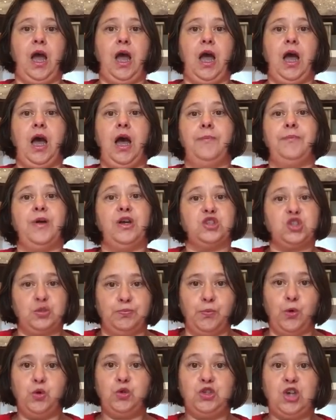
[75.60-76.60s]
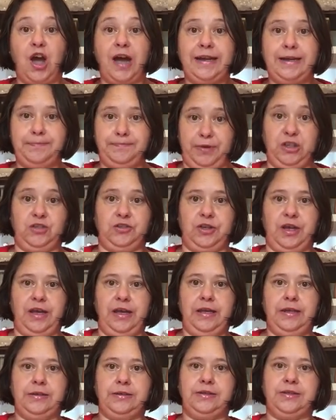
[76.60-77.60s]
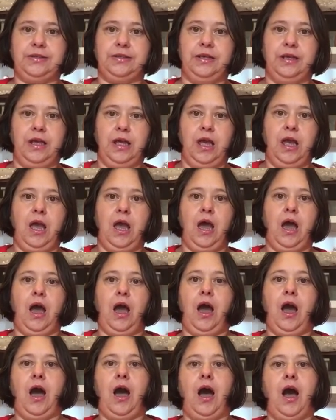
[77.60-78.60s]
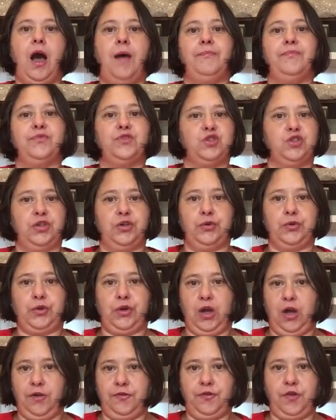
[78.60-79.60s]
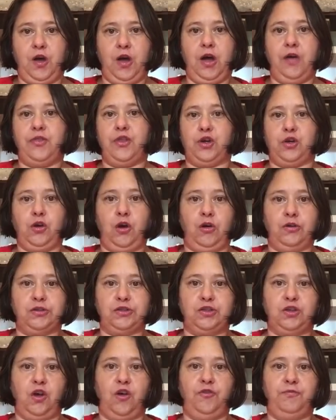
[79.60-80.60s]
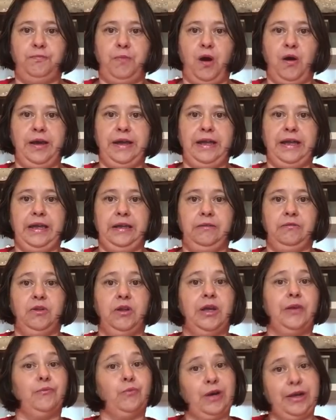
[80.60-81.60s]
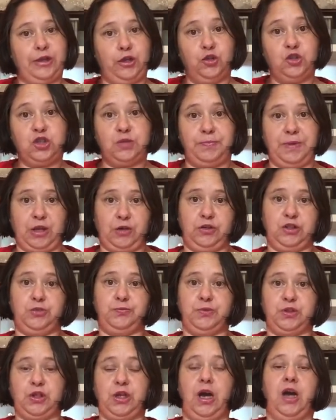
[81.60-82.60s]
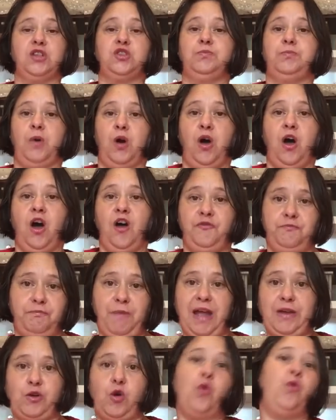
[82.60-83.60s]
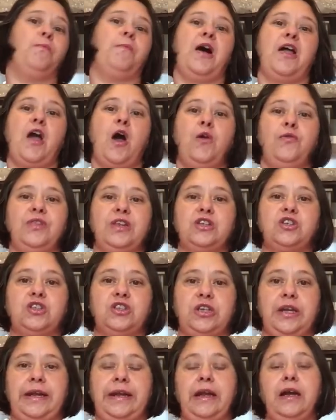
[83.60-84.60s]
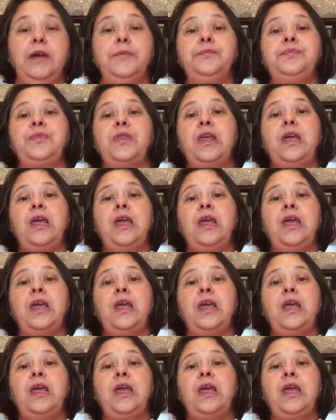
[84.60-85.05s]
a small tiny budget to cover the cost of buying, well, it used to be Christmas cards, but I've made all my own this year.